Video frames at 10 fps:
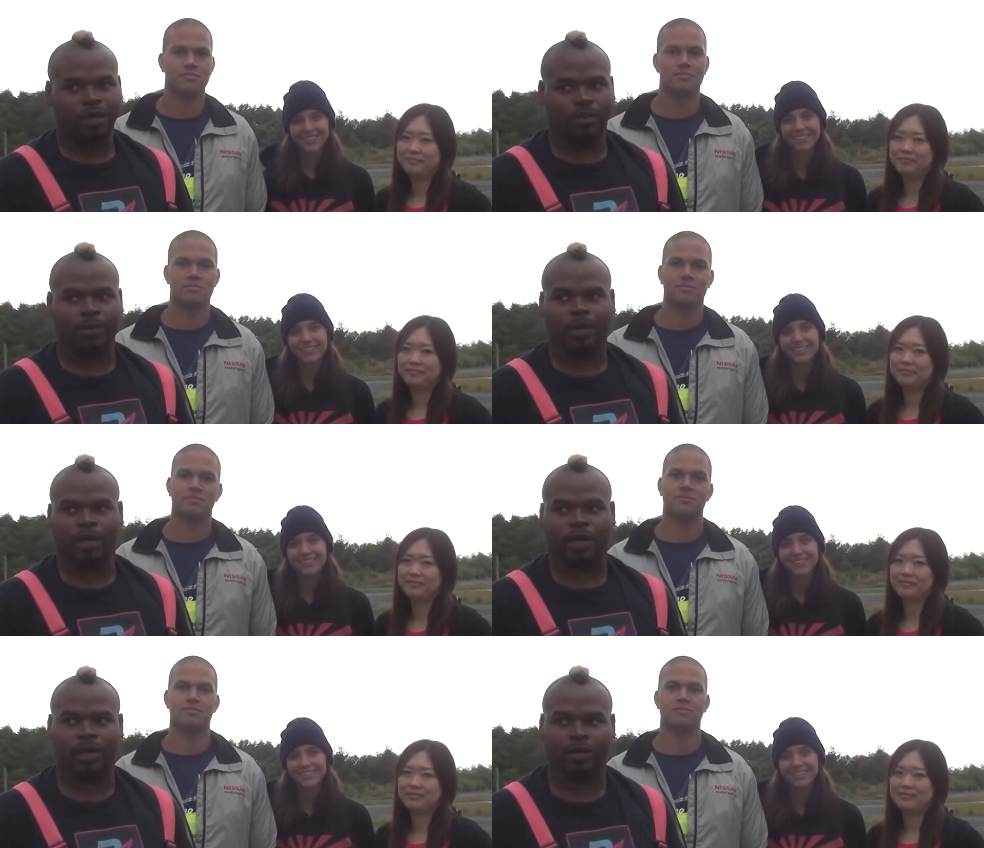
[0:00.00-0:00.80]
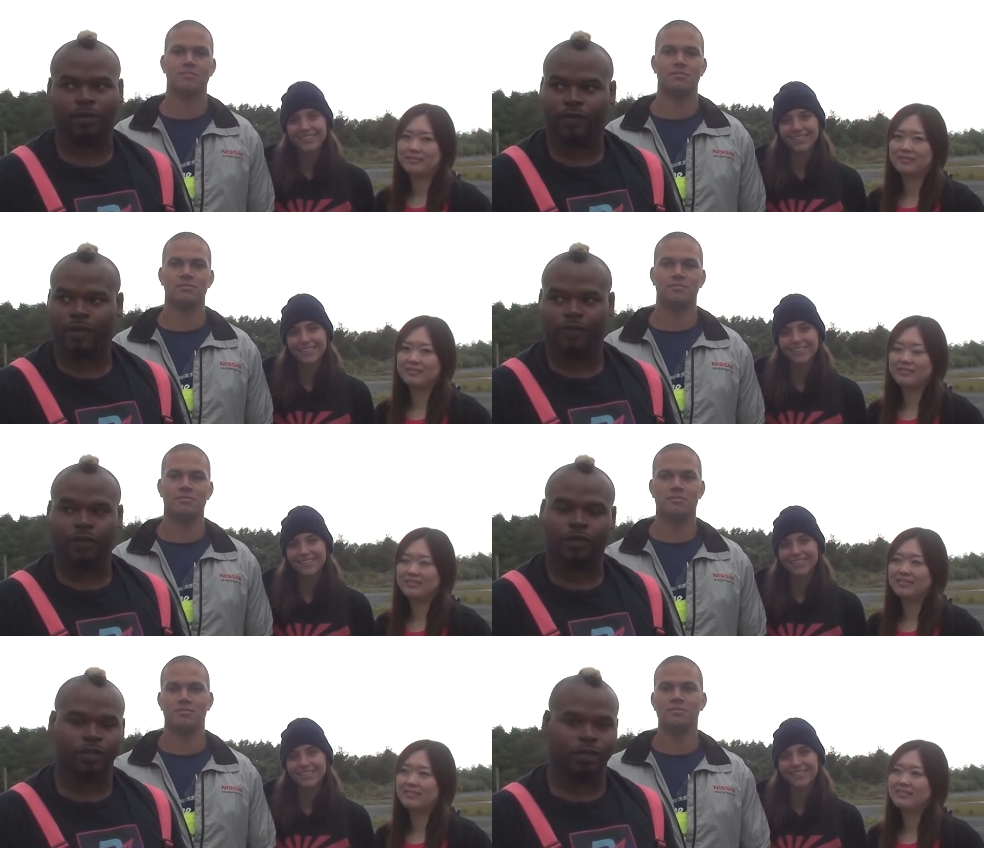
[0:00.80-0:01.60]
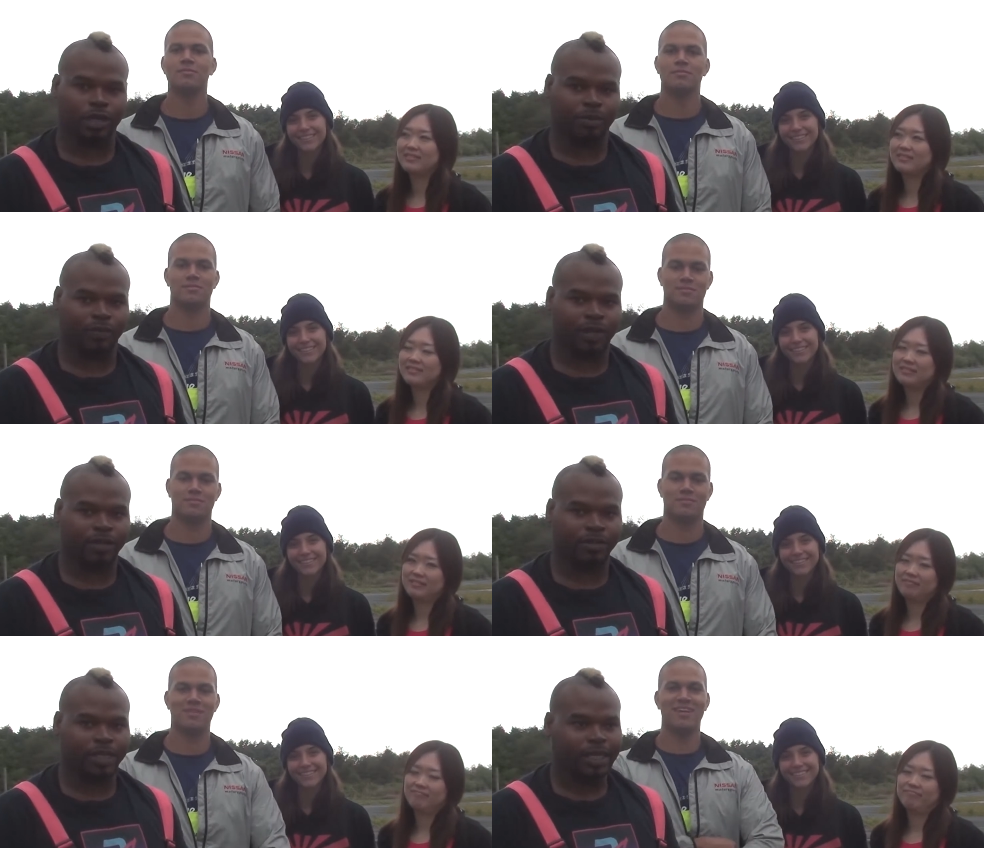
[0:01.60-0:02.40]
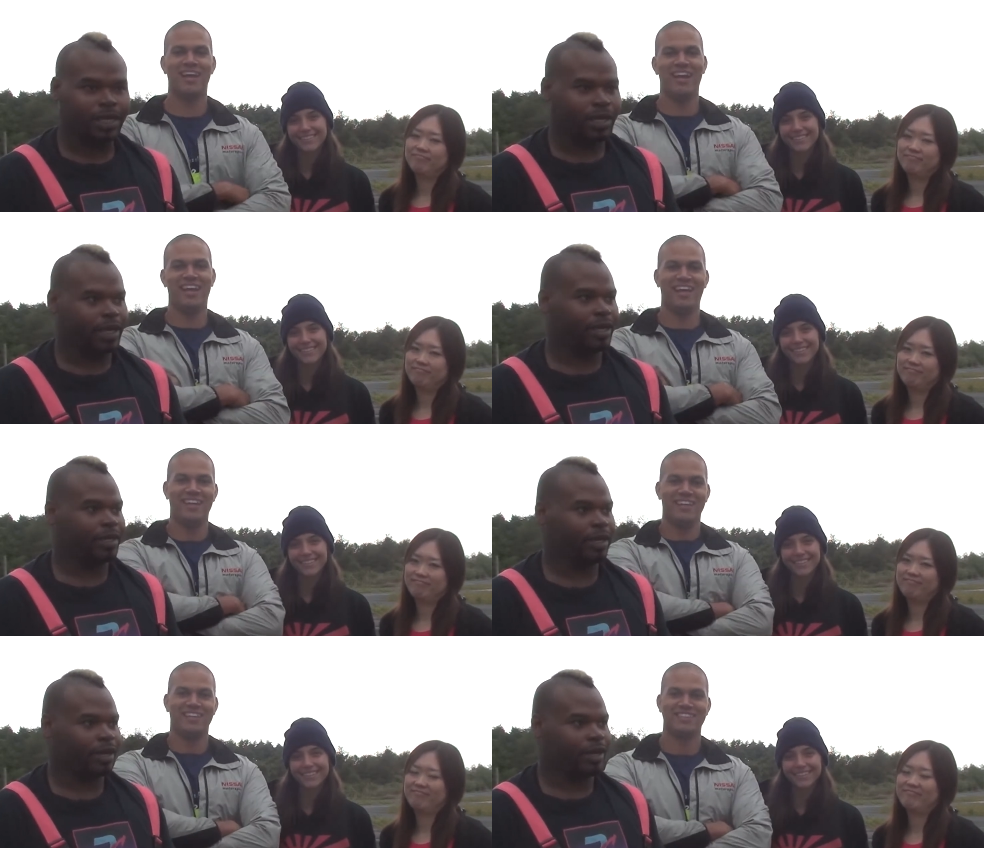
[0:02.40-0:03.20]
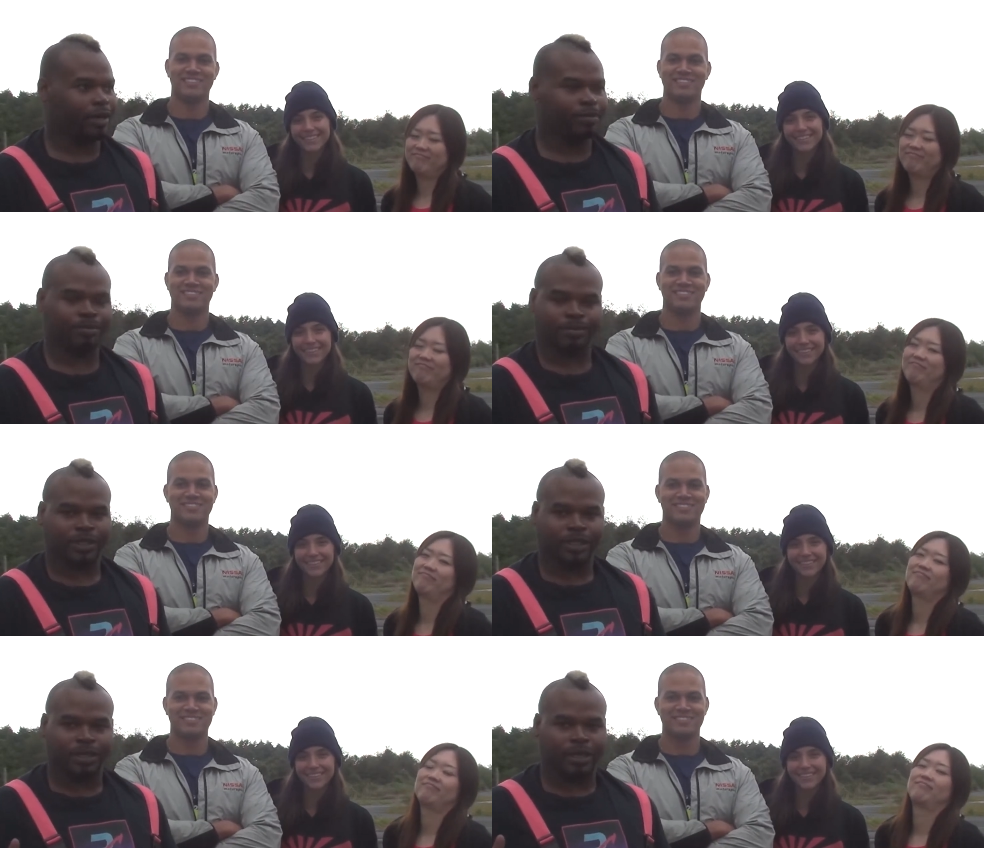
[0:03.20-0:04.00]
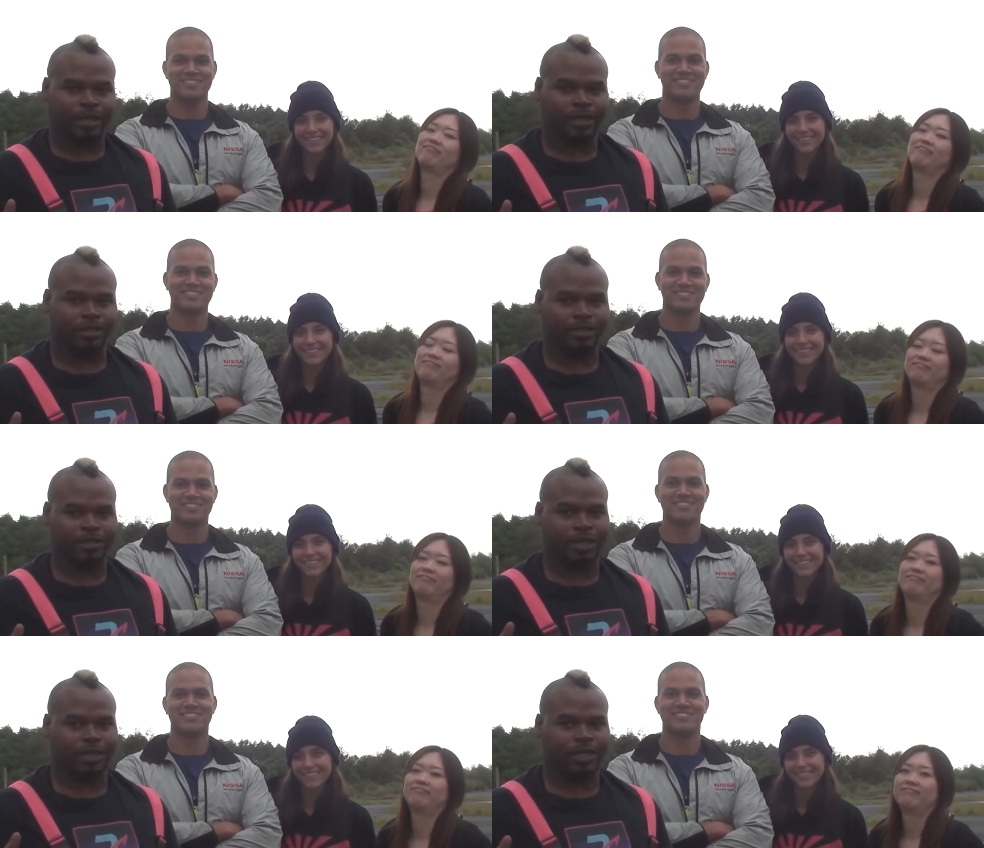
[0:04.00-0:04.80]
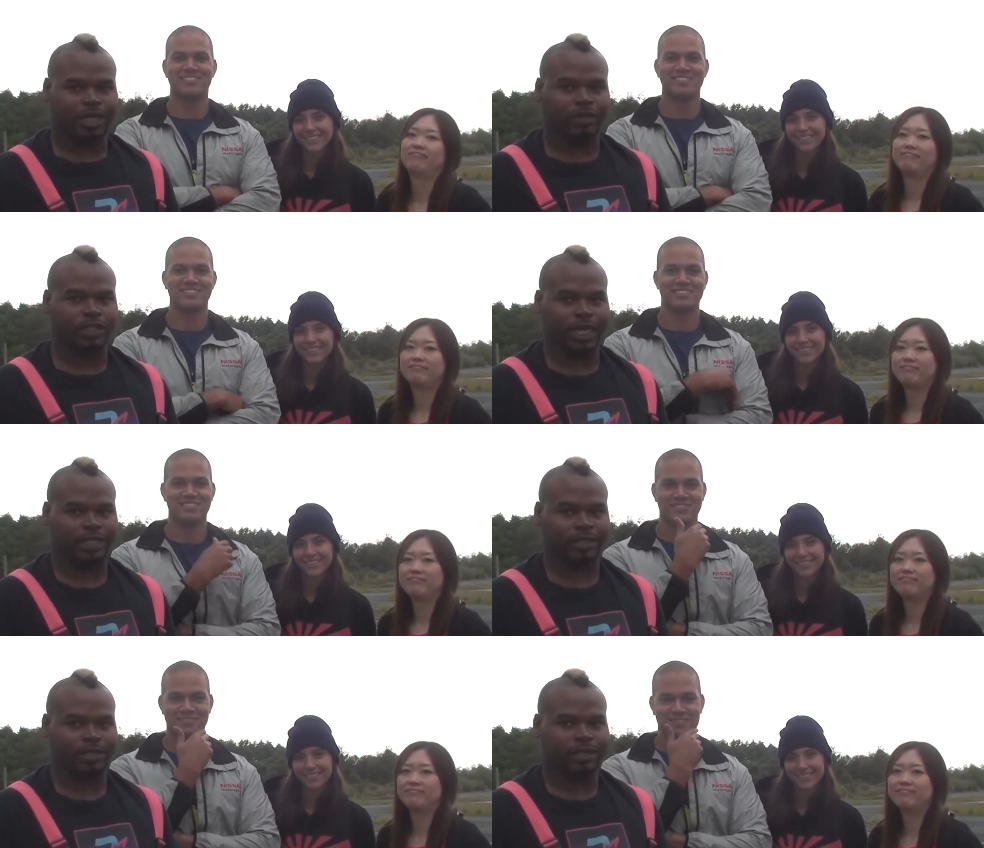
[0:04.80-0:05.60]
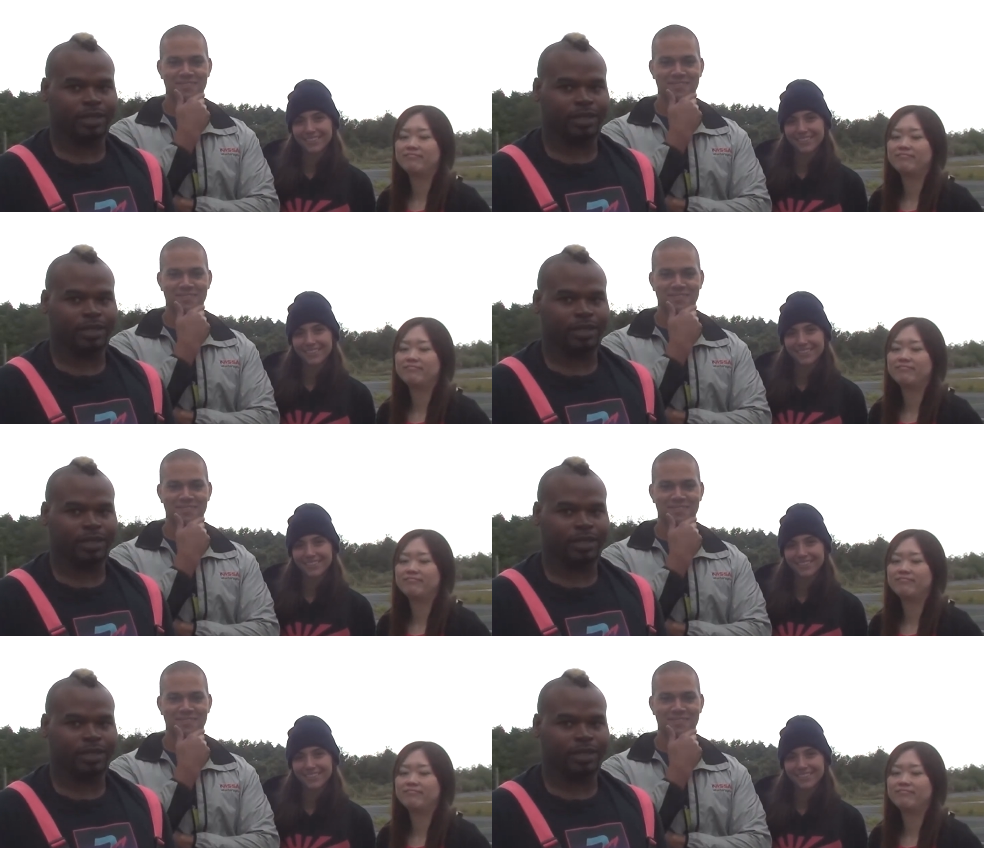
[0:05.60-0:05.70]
Speaker 1: Maybe in the future you'll come around. And again, this is Donald Jackson